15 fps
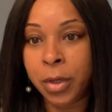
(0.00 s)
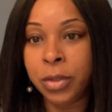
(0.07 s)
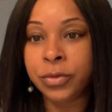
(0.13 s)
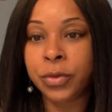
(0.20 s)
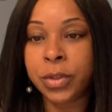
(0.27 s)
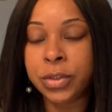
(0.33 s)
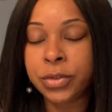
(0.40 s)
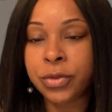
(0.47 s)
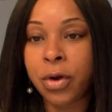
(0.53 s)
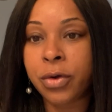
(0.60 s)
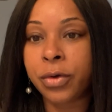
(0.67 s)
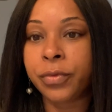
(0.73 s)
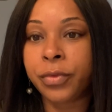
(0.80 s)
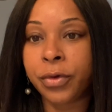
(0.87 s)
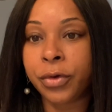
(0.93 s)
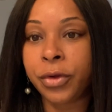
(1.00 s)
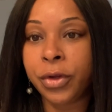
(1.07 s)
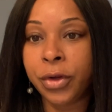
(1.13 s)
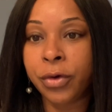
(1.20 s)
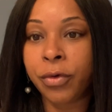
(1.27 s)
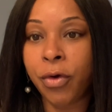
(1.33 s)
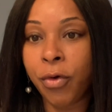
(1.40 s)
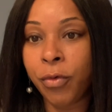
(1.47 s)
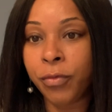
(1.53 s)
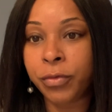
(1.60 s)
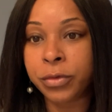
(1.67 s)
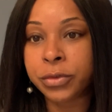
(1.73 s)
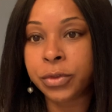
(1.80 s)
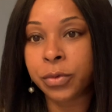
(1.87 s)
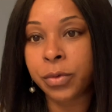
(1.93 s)
So he started their year
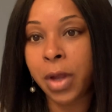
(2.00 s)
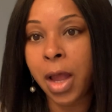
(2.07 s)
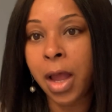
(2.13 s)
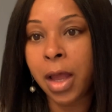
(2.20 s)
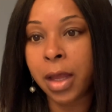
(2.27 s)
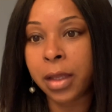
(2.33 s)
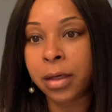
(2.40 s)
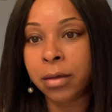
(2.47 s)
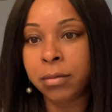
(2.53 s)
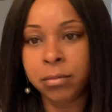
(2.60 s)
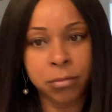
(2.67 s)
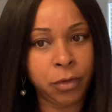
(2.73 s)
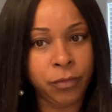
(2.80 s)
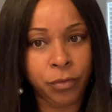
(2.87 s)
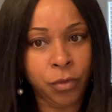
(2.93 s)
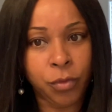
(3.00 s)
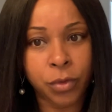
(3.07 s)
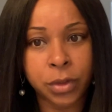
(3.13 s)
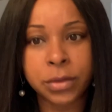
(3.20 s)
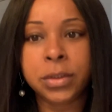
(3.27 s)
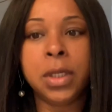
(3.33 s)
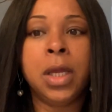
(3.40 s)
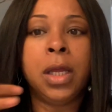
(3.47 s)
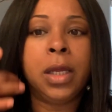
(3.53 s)
over. So God of course,